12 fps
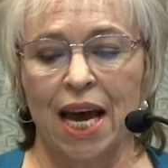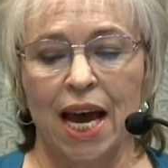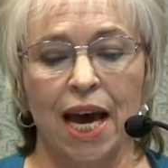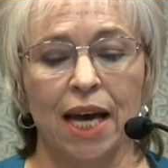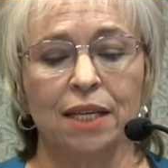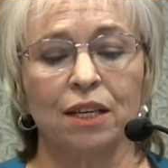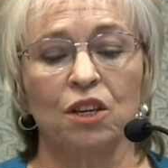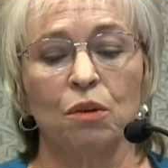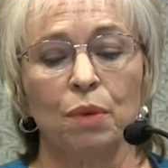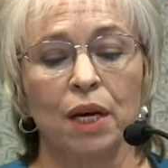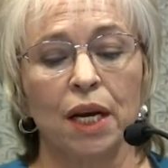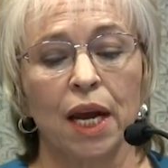and it can
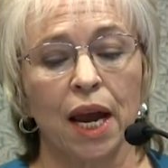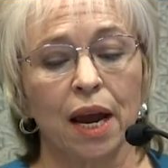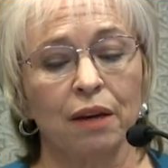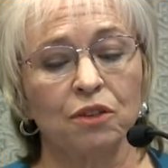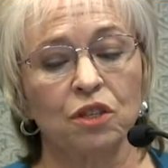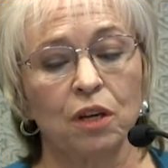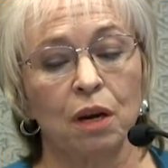be enhanced and